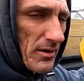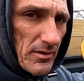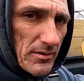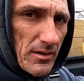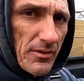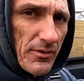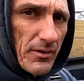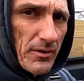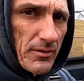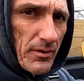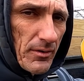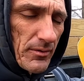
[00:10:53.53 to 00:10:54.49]
underneath
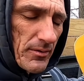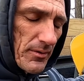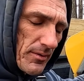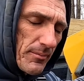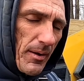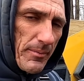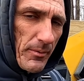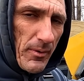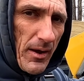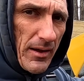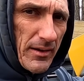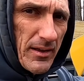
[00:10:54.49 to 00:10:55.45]
there or some type of
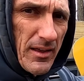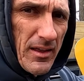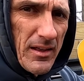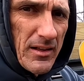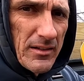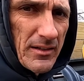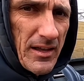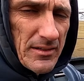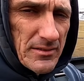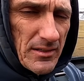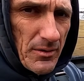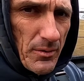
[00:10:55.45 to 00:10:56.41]
rag to
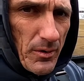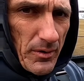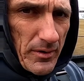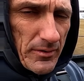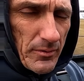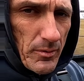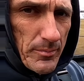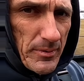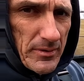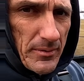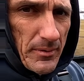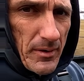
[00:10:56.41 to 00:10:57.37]
catch any oil, because there will
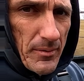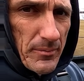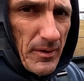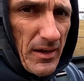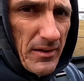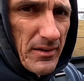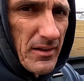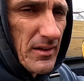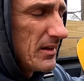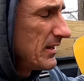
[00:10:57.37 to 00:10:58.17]
be some that comes out,